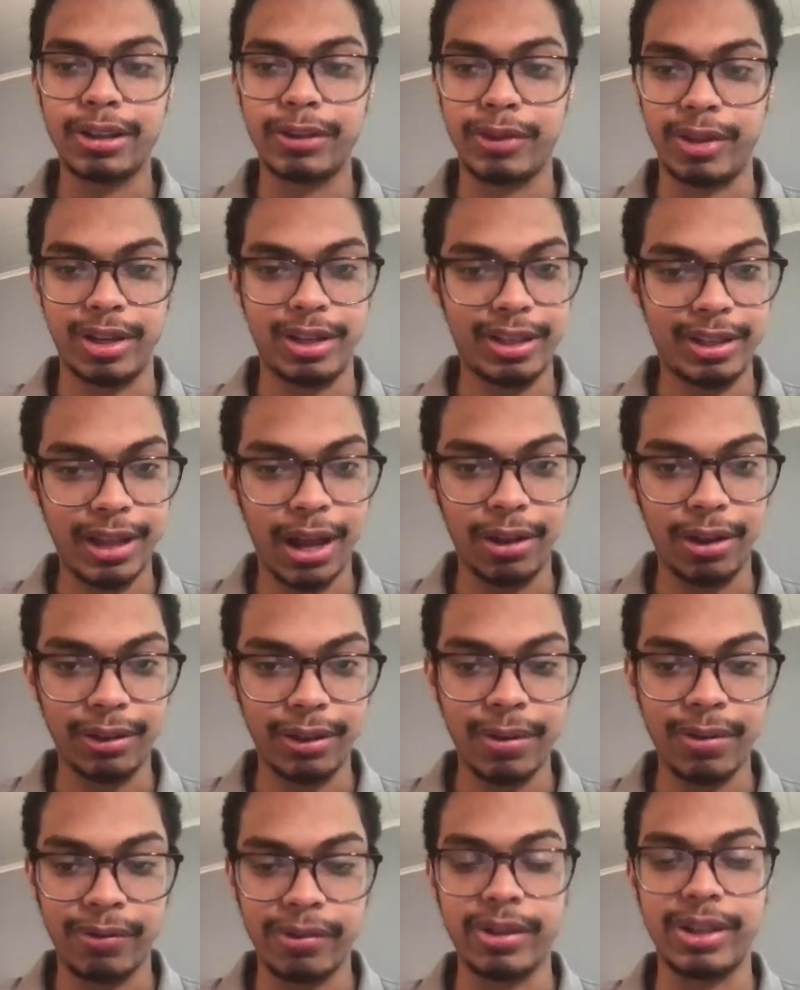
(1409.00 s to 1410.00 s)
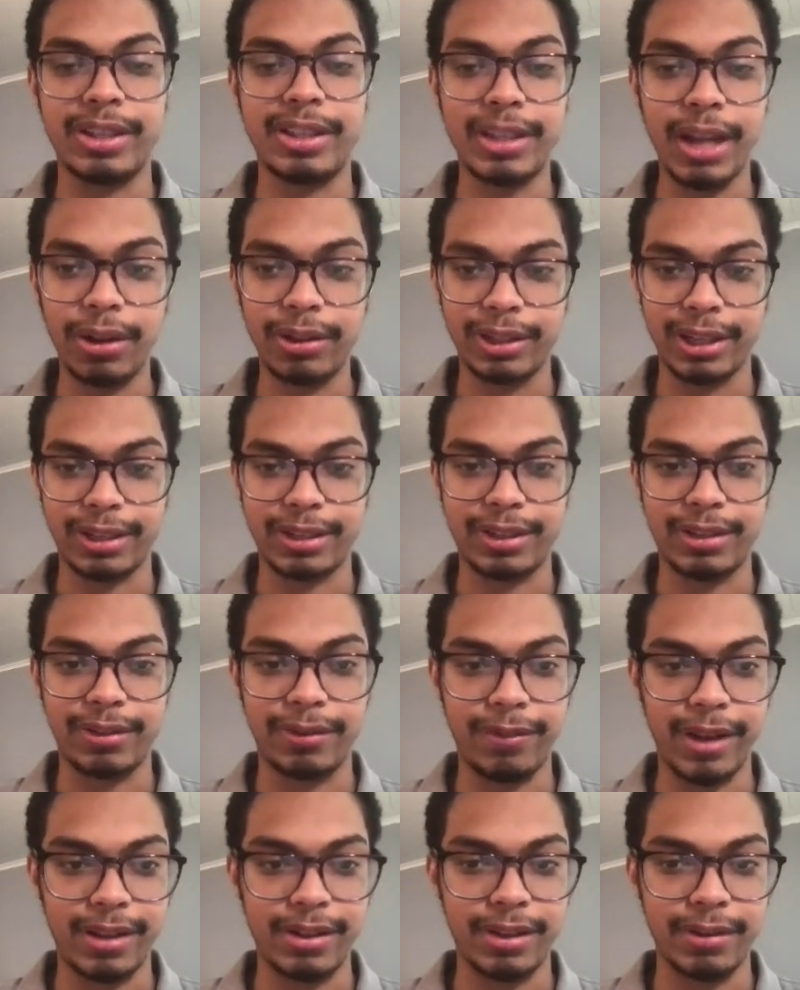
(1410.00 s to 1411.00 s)
for the Celt- for the Celtics
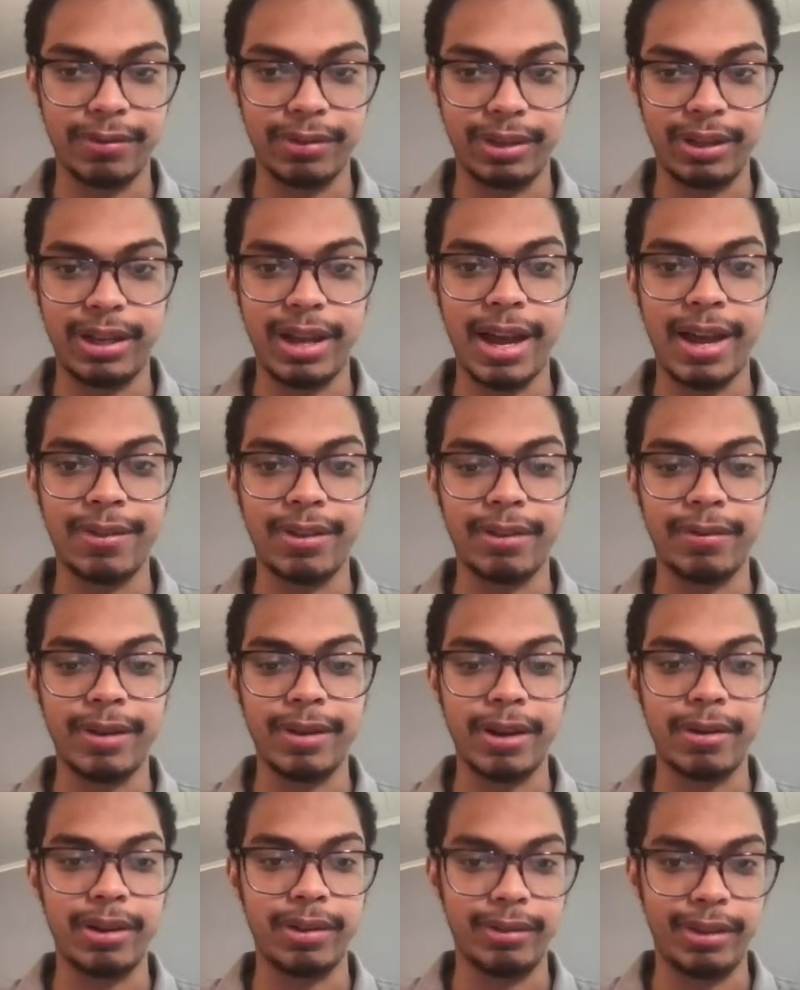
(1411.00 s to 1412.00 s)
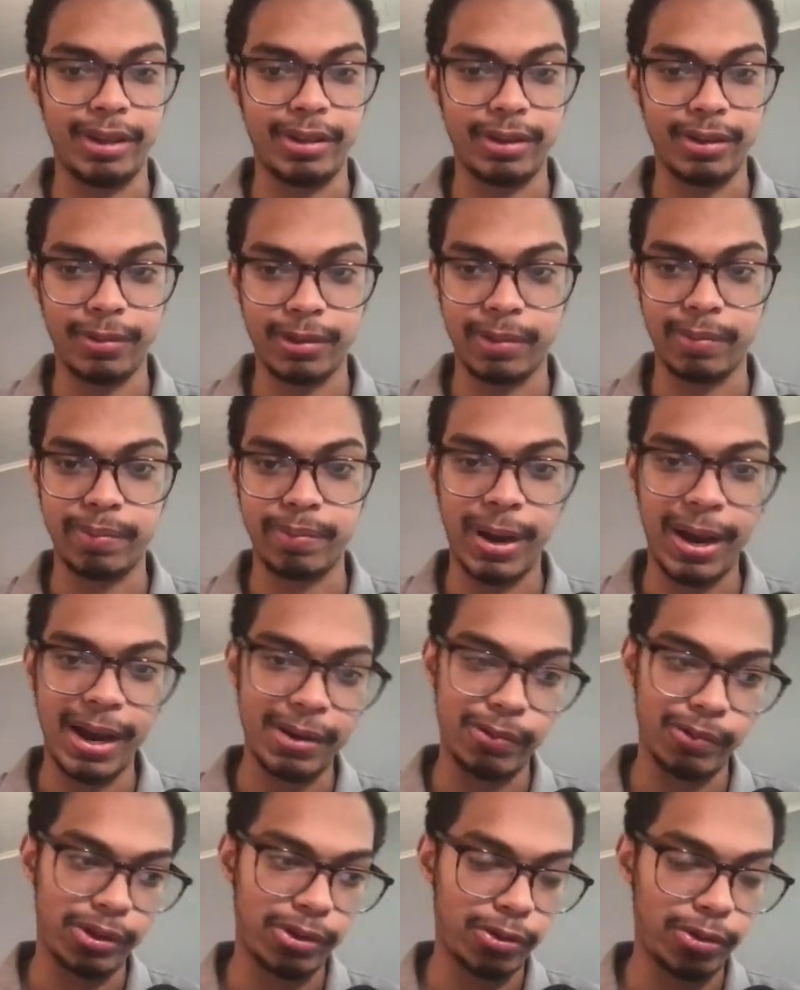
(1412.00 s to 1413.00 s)
defensively at the very least,
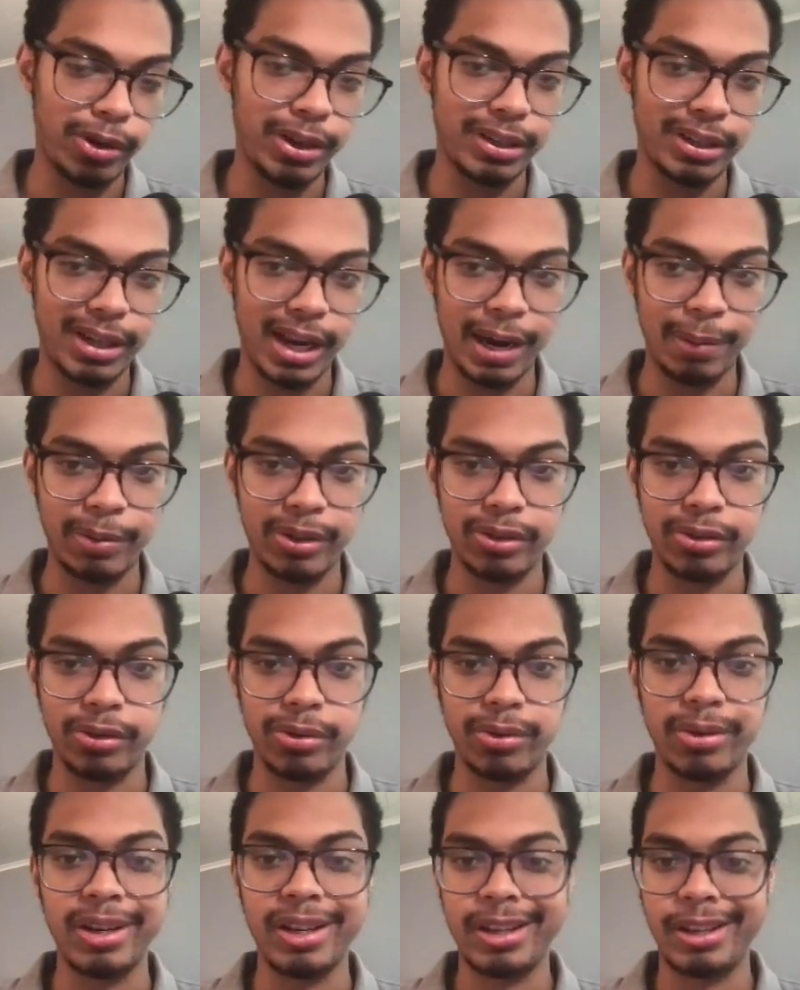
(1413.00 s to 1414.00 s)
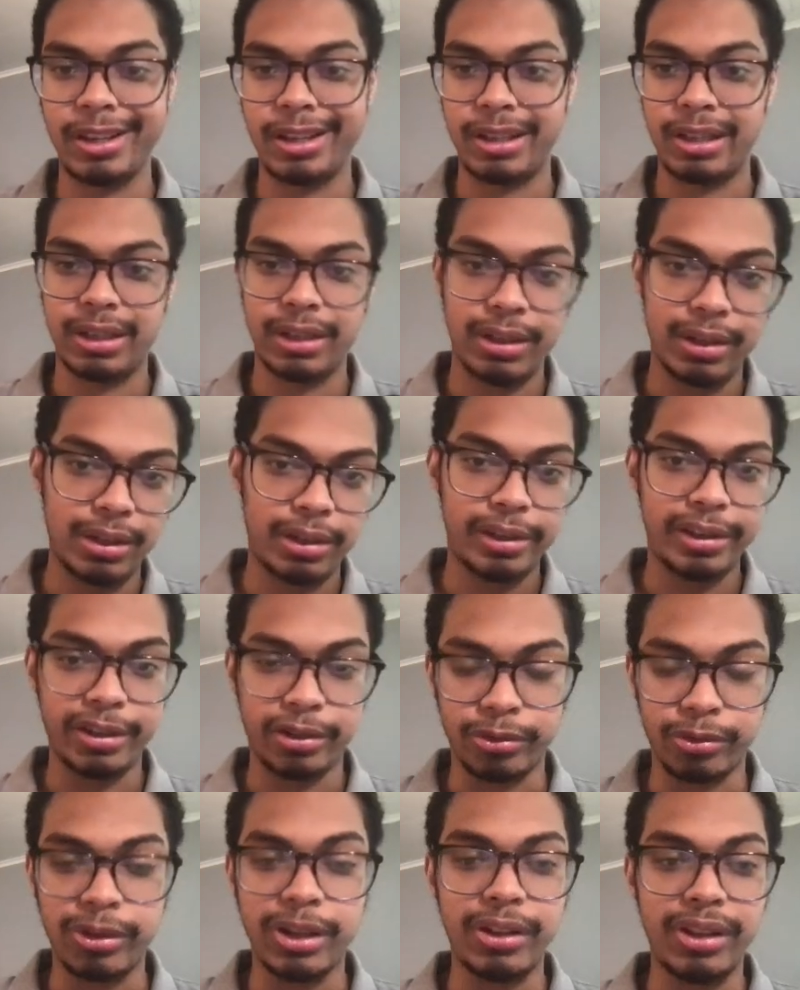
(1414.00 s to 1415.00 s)
combined with Kristaps, who
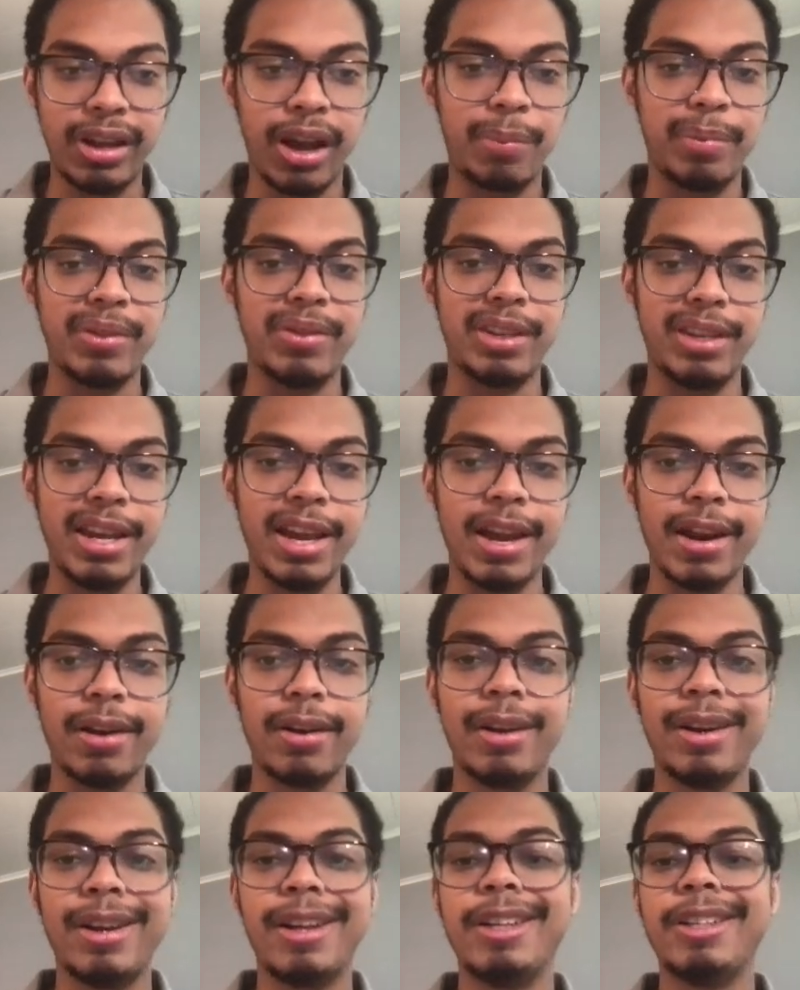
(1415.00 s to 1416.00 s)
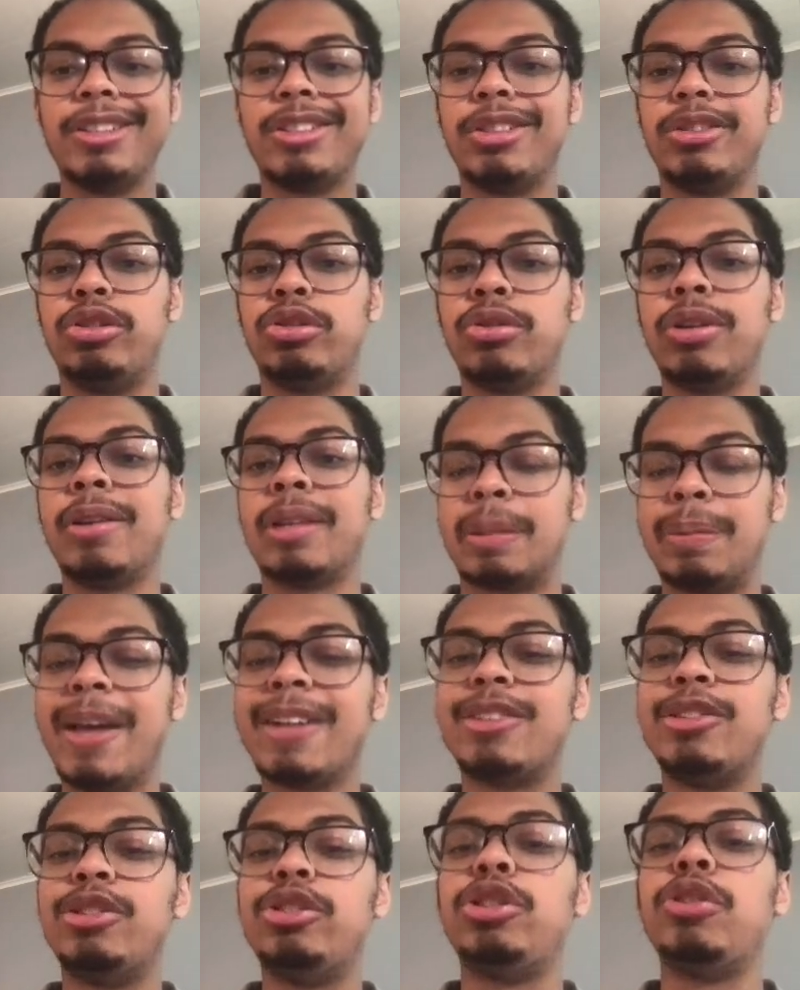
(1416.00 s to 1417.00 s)
is really up in the air. So
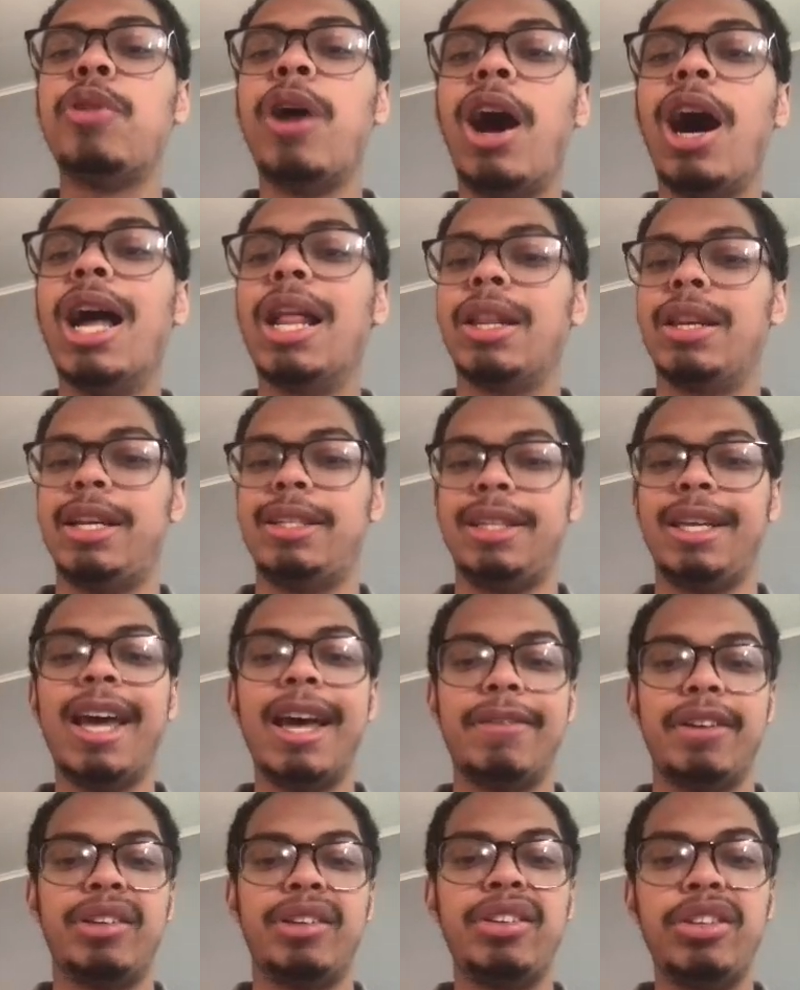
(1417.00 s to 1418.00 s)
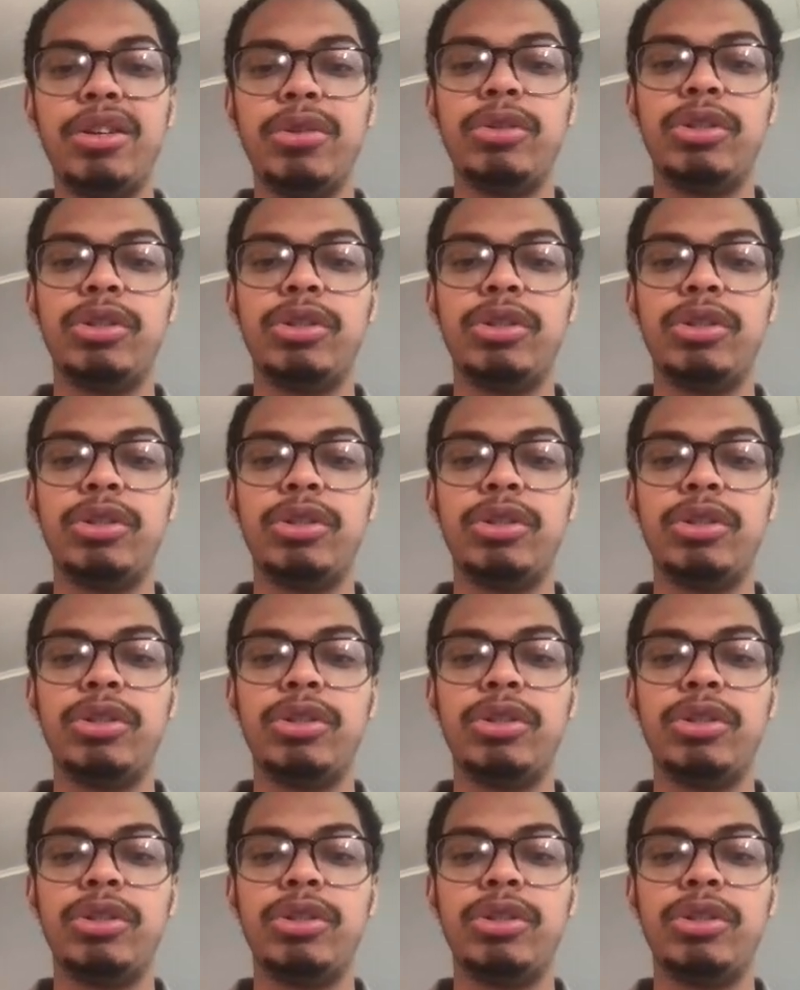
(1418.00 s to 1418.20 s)
expect Jrue Holiday to have a huge